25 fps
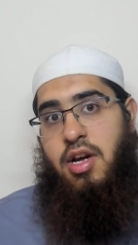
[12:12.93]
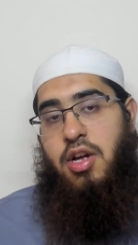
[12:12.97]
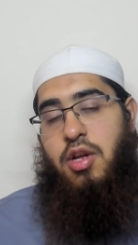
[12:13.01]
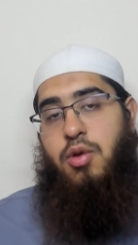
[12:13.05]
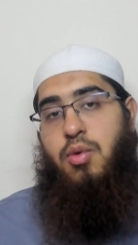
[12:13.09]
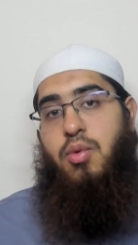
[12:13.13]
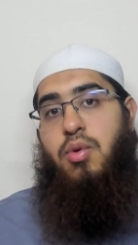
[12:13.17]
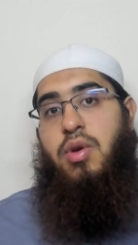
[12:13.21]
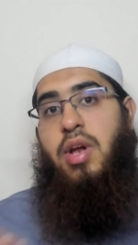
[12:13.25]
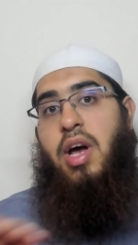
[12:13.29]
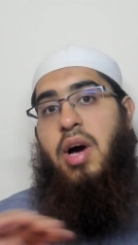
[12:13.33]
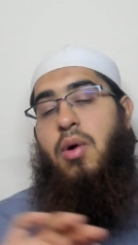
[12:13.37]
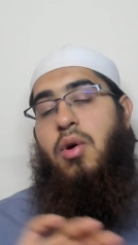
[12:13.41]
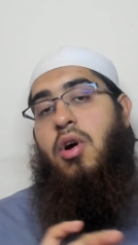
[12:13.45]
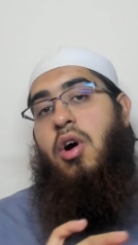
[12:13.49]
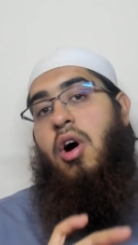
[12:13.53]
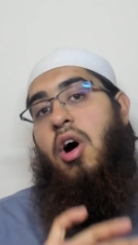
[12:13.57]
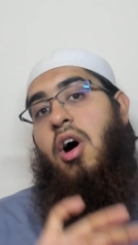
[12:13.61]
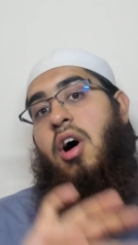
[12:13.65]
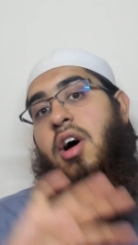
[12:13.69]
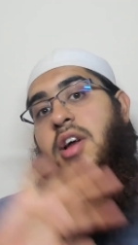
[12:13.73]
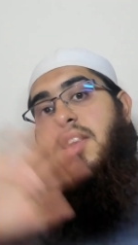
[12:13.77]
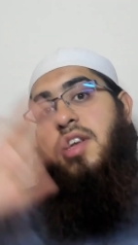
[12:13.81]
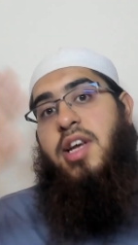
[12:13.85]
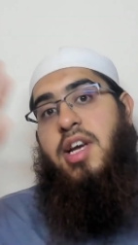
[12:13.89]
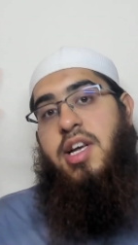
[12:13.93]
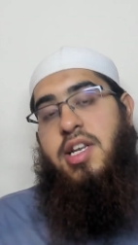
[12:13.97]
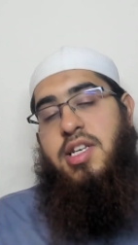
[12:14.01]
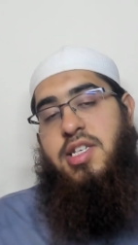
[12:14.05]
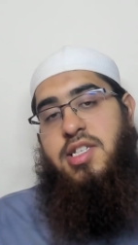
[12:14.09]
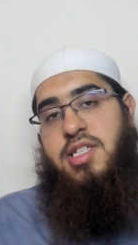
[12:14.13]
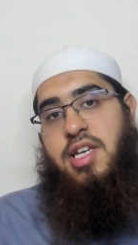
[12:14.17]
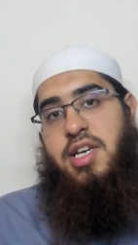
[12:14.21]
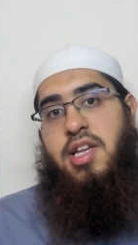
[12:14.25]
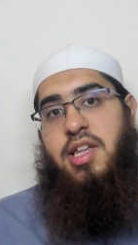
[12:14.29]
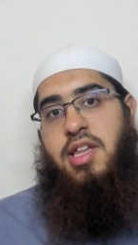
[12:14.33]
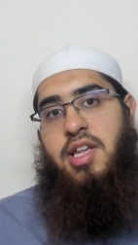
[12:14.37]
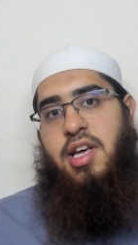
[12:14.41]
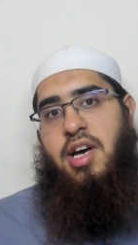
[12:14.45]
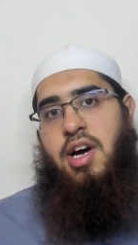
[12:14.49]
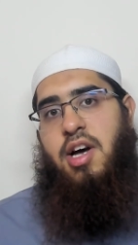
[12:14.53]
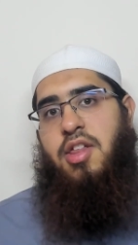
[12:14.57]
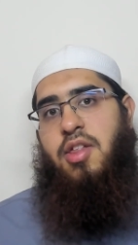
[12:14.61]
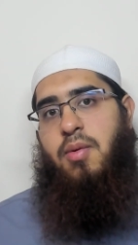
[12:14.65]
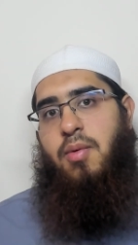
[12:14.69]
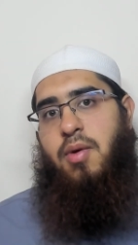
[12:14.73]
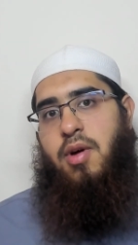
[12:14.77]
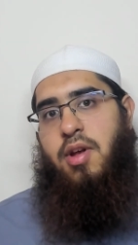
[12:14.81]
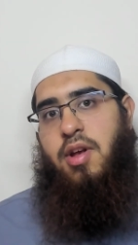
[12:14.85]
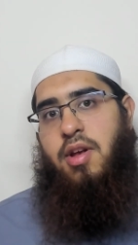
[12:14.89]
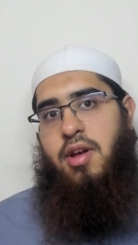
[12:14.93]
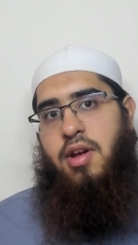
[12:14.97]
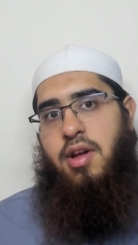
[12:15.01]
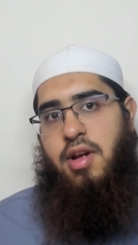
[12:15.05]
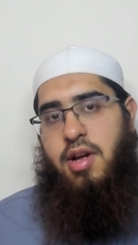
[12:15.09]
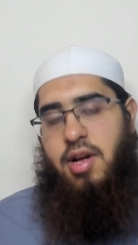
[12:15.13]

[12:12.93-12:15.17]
you now can't consider the other one.